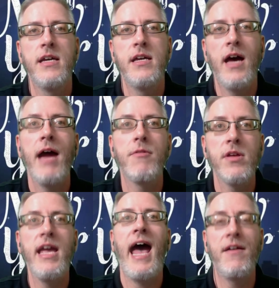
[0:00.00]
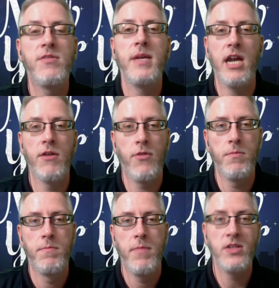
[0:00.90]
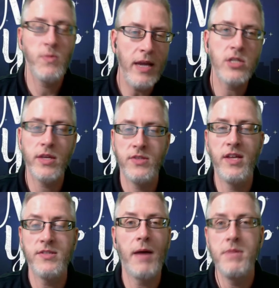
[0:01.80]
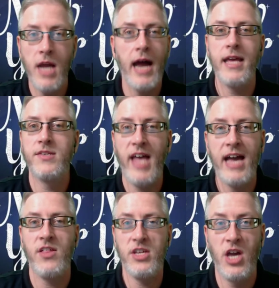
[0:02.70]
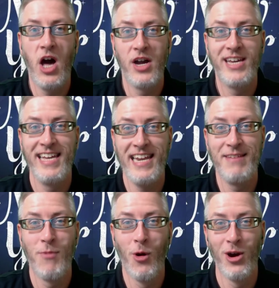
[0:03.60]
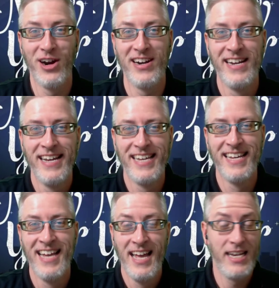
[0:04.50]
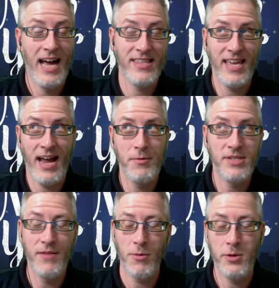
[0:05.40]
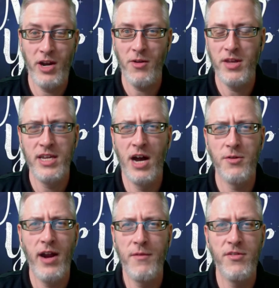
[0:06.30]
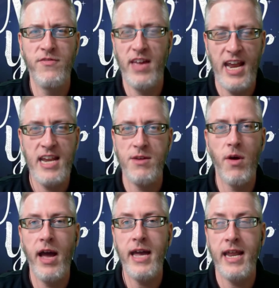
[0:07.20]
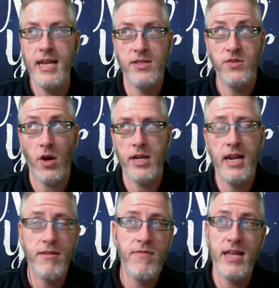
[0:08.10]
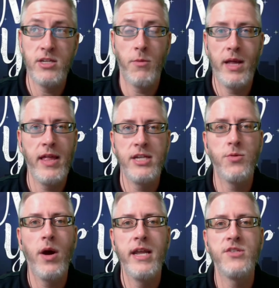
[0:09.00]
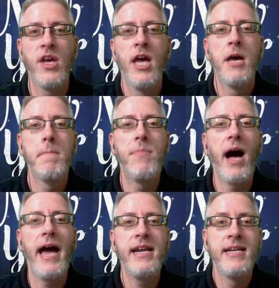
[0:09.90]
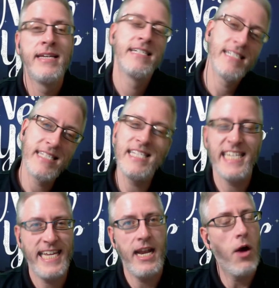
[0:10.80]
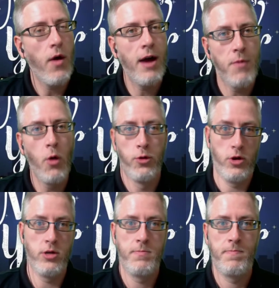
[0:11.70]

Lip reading: I really have to be careful, especially since I'm not exactly young anymore. Not that I was ever particularly young when I was fit anyway. I didn't start getting fit until my late 20s, but I'm older.